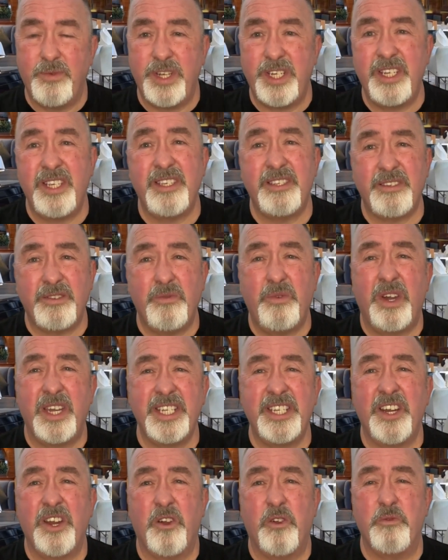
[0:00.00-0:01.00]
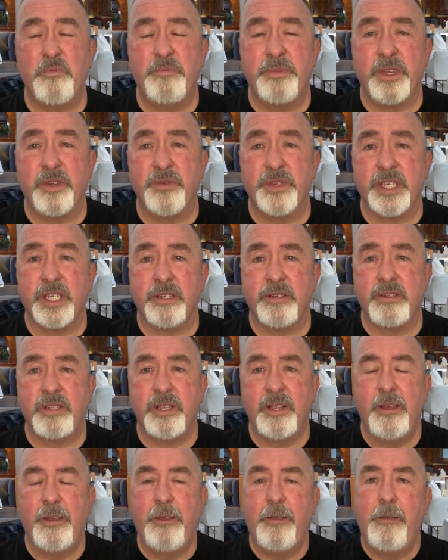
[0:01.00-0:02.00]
which is quite an old musical.